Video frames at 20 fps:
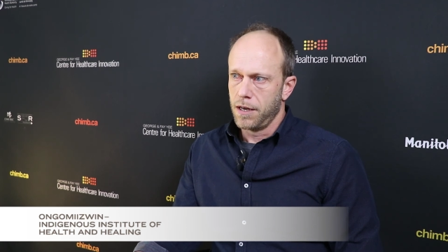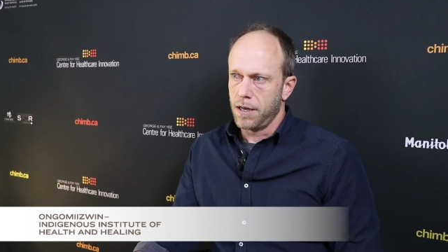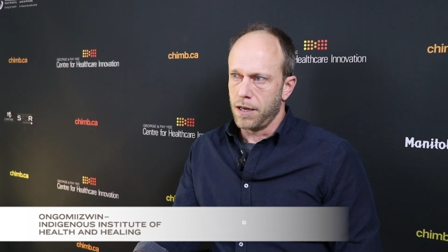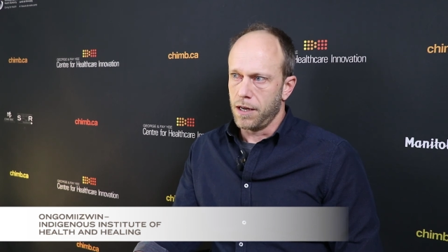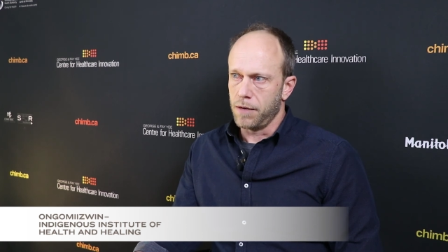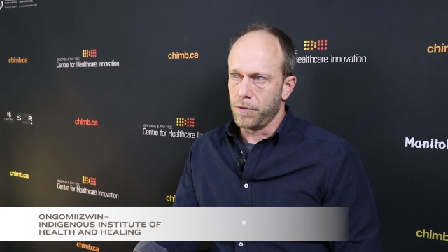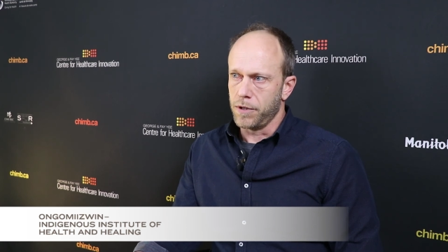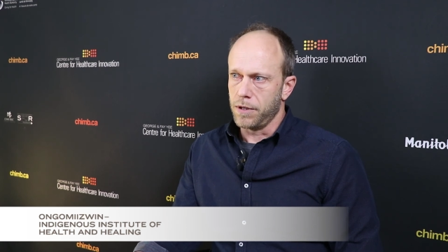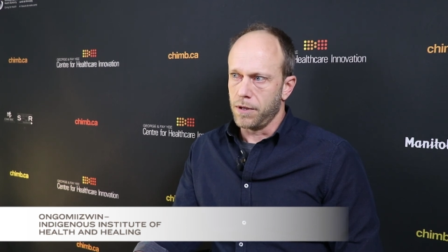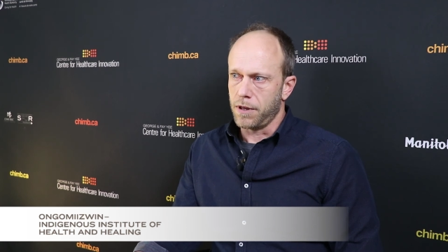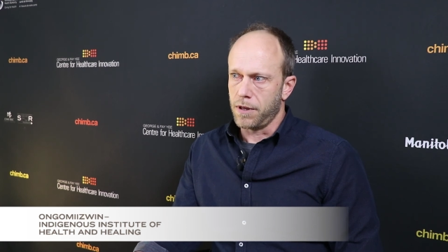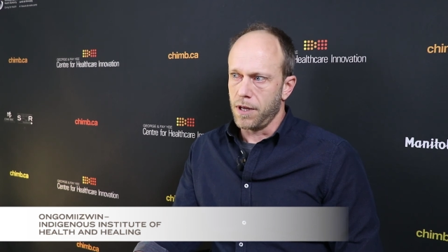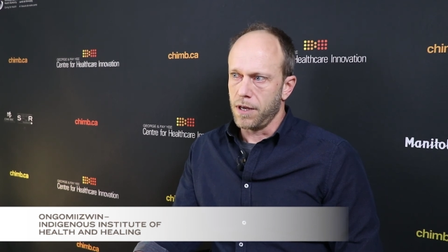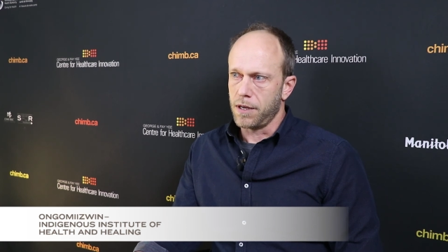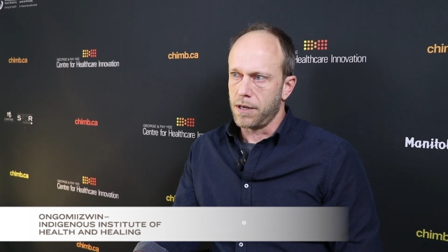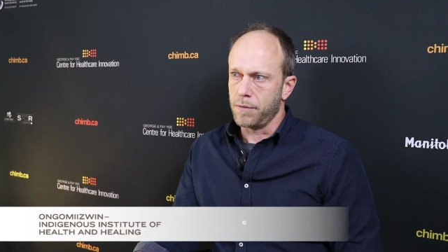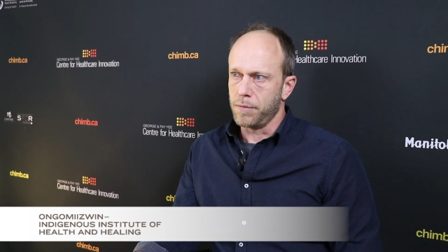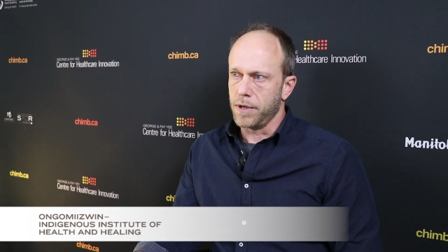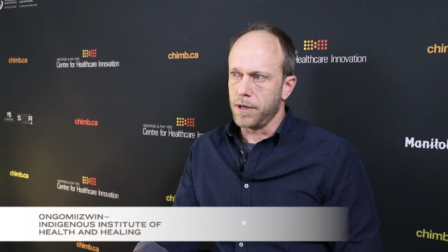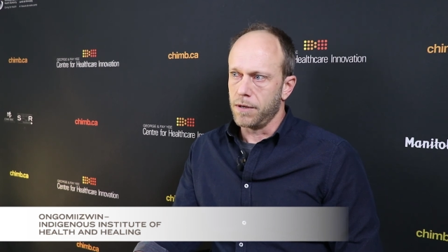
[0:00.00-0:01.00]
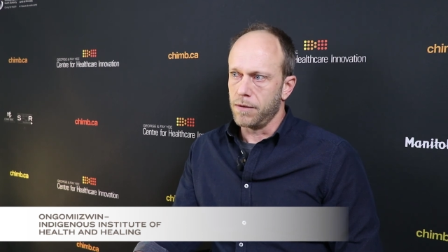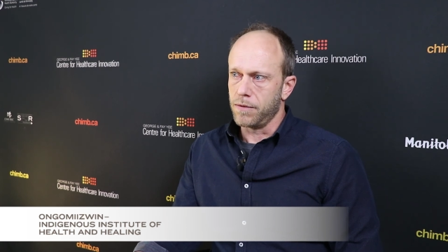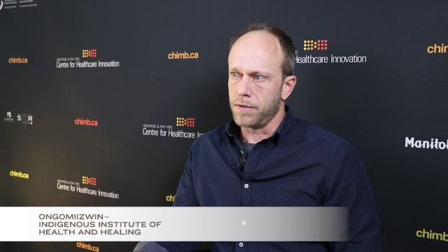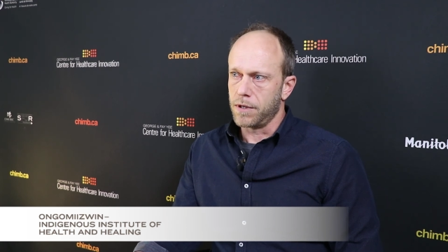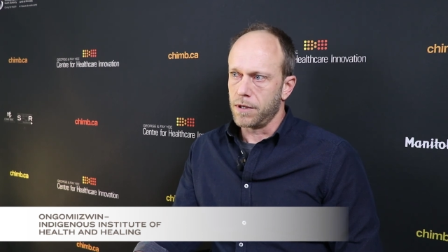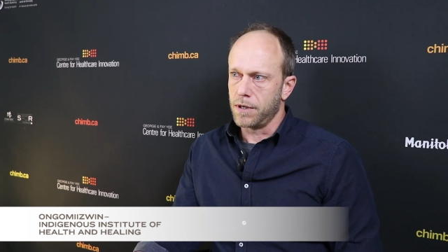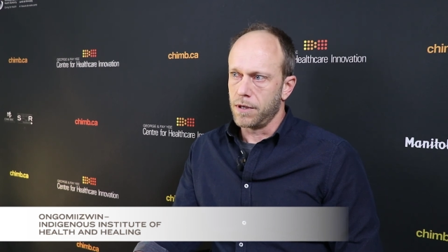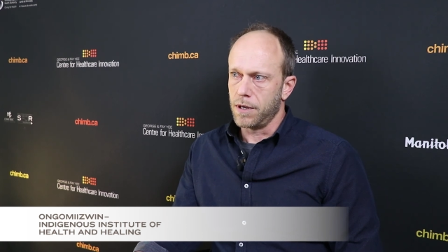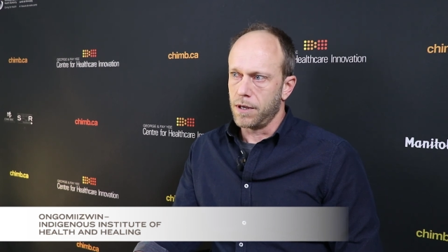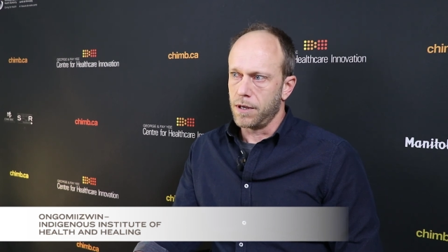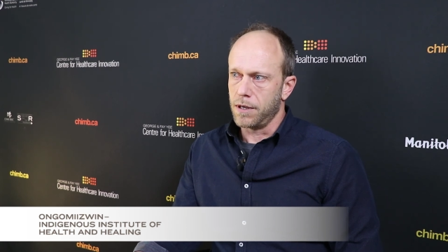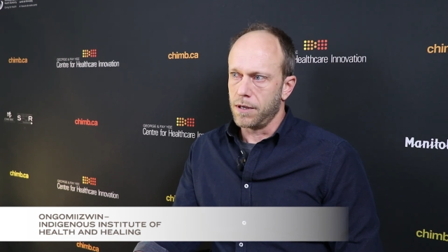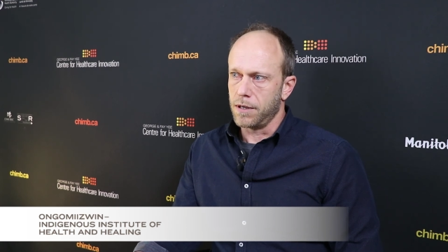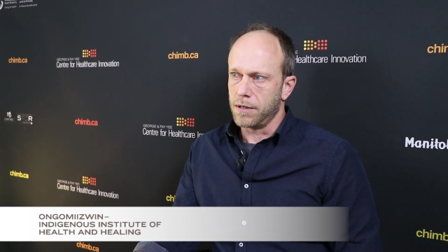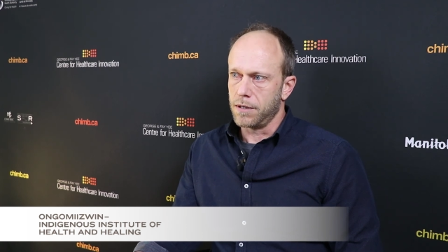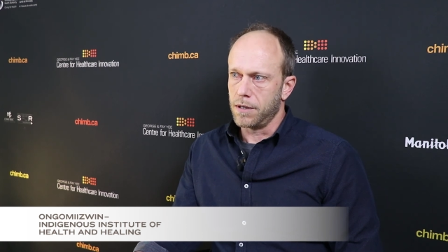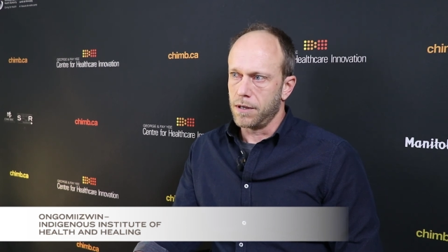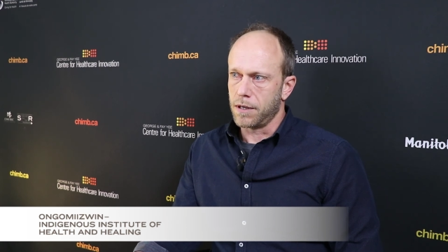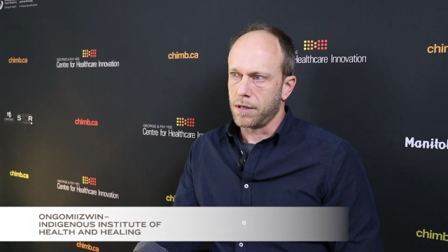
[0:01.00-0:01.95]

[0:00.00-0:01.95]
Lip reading: And when you think about a